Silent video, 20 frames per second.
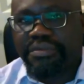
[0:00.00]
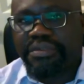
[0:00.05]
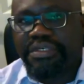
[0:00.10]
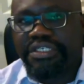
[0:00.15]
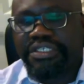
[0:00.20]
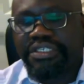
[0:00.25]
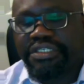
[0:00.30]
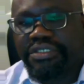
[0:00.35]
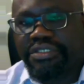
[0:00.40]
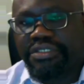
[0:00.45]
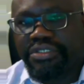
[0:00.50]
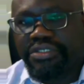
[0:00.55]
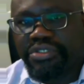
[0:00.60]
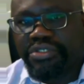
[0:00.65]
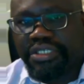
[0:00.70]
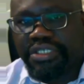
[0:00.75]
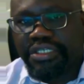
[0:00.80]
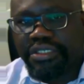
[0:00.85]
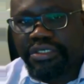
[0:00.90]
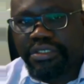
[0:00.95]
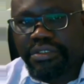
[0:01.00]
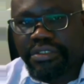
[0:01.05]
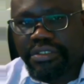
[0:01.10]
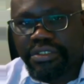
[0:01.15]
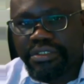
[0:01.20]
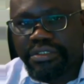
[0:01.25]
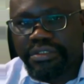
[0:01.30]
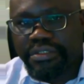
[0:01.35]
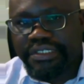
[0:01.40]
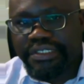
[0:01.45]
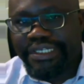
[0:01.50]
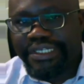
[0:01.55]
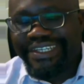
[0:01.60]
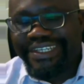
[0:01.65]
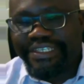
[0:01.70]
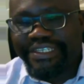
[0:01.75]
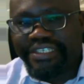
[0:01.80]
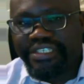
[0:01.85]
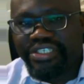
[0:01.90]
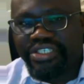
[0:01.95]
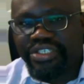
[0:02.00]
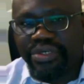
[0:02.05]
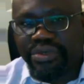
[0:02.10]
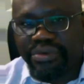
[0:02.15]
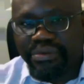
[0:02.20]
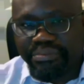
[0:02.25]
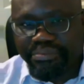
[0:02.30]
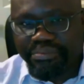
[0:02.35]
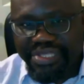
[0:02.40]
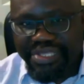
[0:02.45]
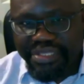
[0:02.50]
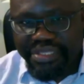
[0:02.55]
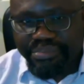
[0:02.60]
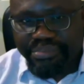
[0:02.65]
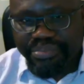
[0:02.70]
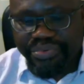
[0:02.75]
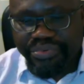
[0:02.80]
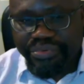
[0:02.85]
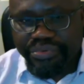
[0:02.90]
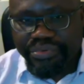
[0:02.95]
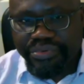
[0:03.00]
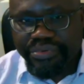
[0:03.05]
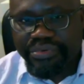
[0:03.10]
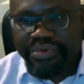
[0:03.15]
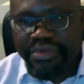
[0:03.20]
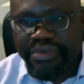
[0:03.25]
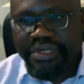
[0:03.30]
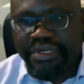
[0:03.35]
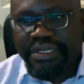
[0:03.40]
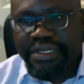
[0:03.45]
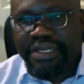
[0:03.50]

which usually occurs in young people,